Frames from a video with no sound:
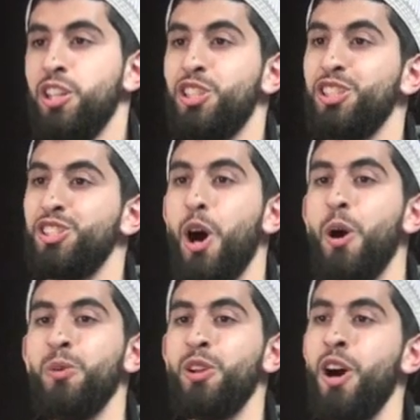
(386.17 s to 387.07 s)
just
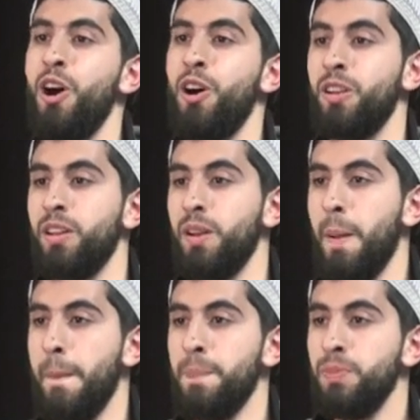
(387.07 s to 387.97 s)
hold on.
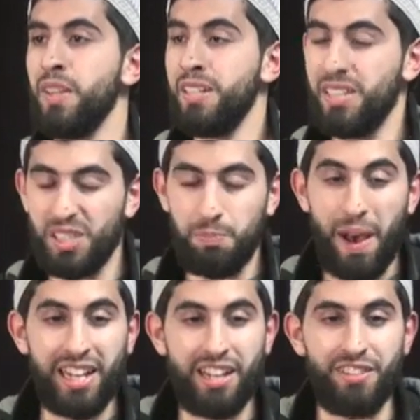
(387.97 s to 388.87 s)

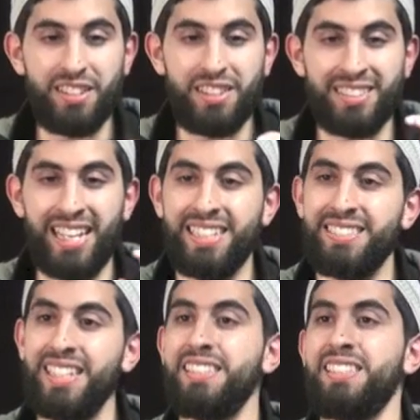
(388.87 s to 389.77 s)
Despite everything they
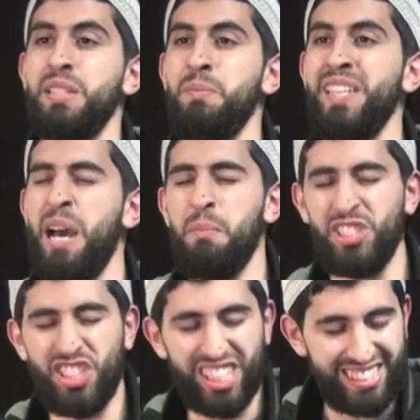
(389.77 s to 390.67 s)
did to me,
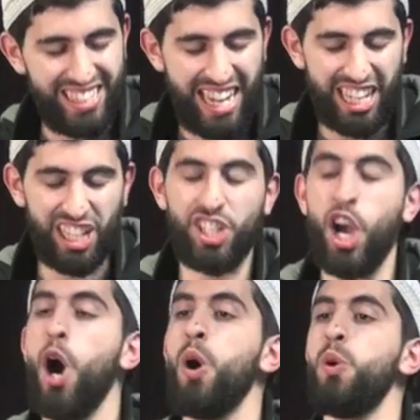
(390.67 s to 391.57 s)
I'ma just let it
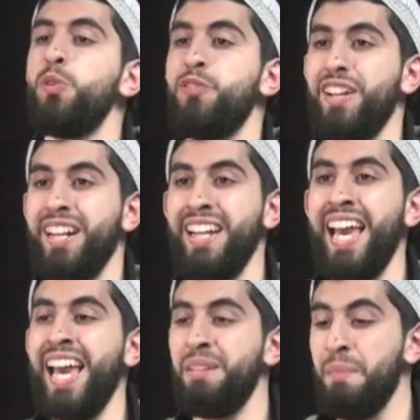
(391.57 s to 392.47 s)
go, for the
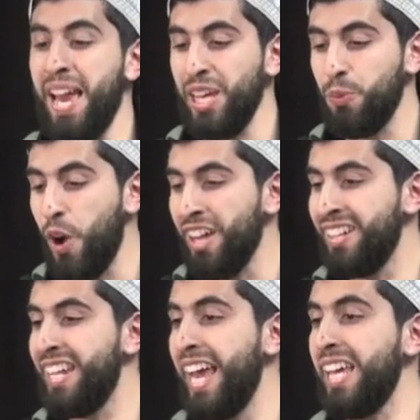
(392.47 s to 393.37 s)
land may
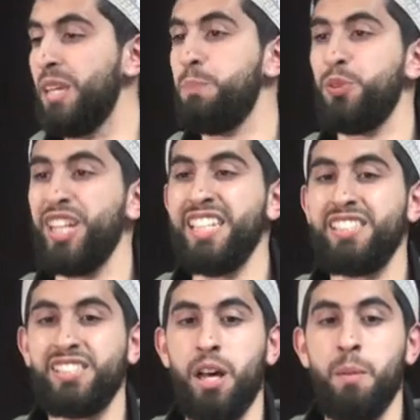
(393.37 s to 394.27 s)
one day
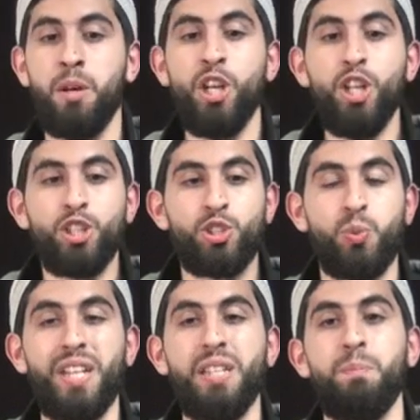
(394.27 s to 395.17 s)
breed some
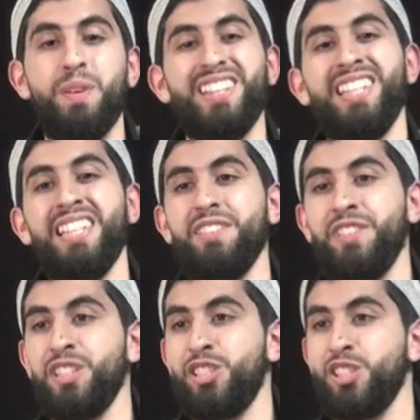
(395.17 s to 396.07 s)
sweet
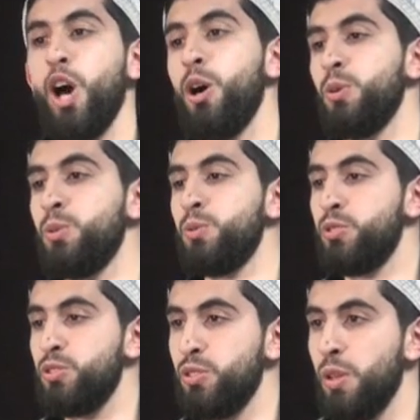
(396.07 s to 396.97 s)
believing
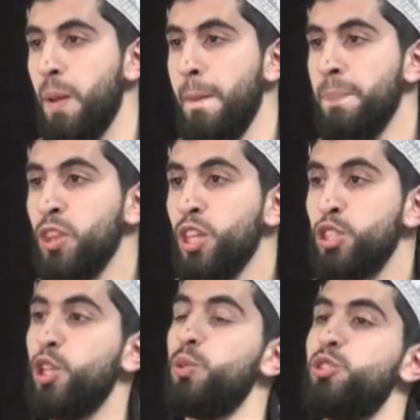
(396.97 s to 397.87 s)
souls."
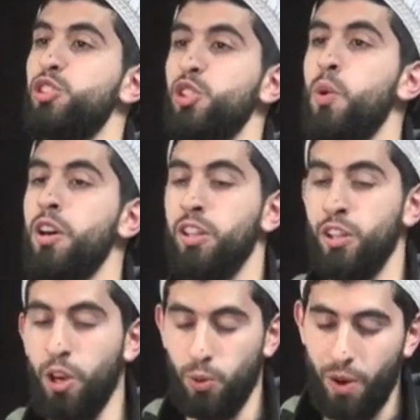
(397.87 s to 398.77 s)
So you still wanna
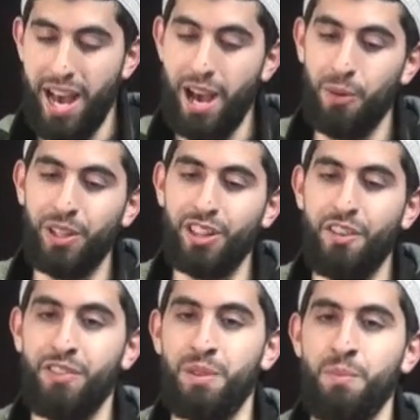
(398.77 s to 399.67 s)
know why we
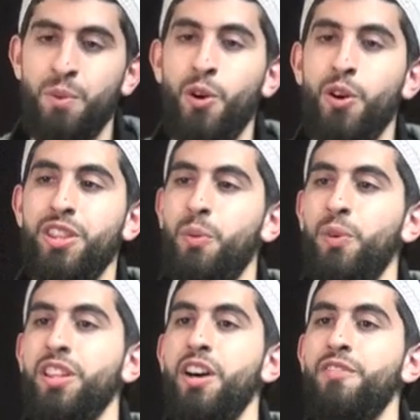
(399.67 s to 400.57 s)
love him more than
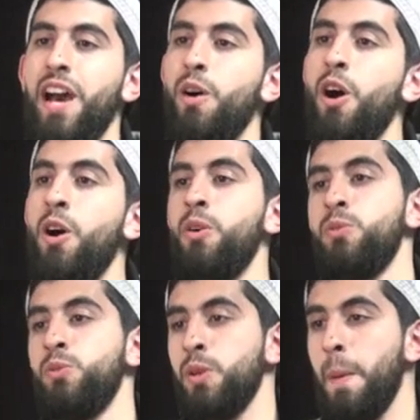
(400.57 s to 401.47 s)
we love our
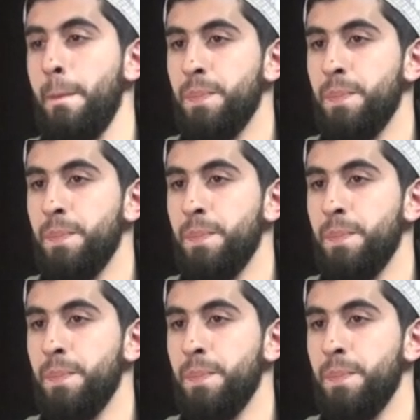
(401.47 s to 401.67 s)
own?